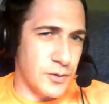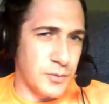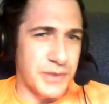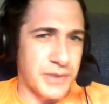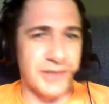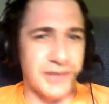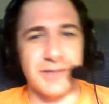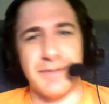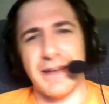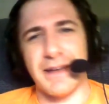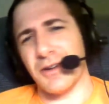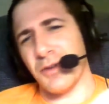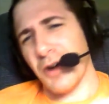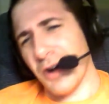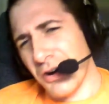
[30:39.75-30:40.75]
because she's about to
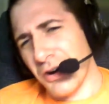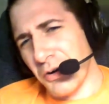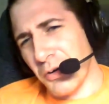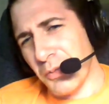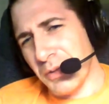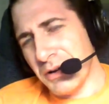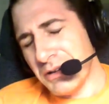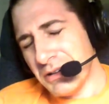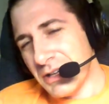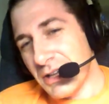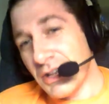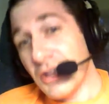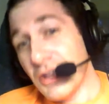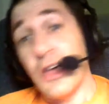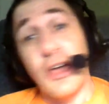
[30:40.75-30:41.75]
go home,
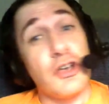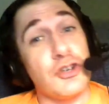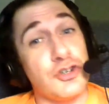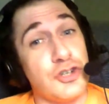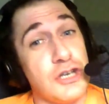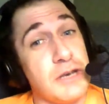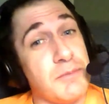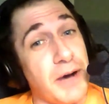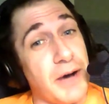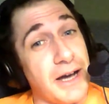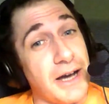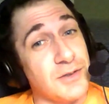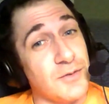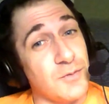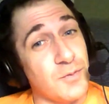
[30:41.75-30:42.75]
she
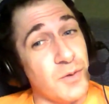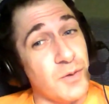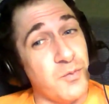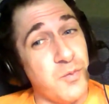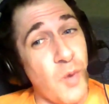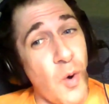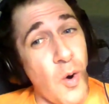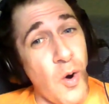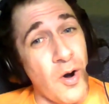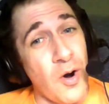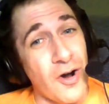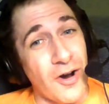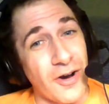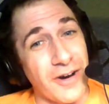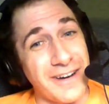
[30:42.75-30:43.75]
buys a
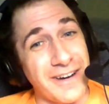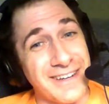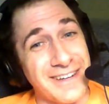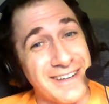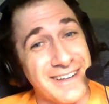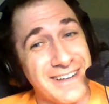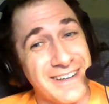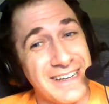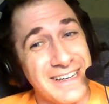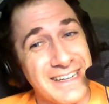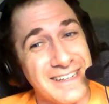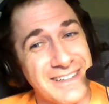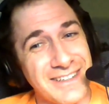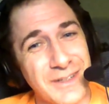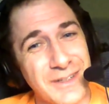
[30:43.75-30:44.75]
reward.
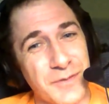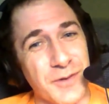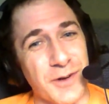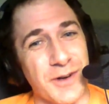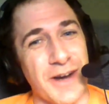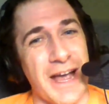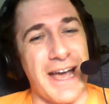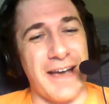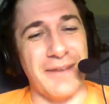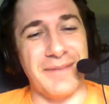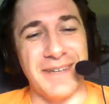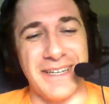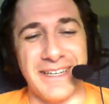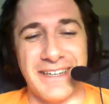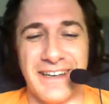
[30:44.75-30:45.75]
Good for
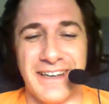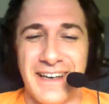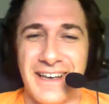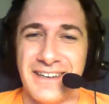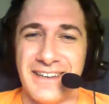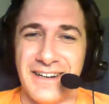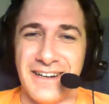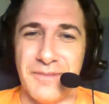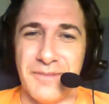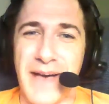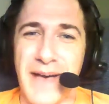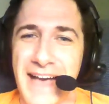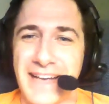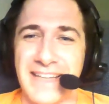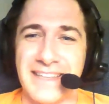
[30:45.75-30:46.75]
Abby.
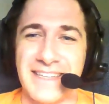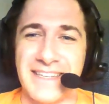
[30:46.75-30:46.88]
Back in the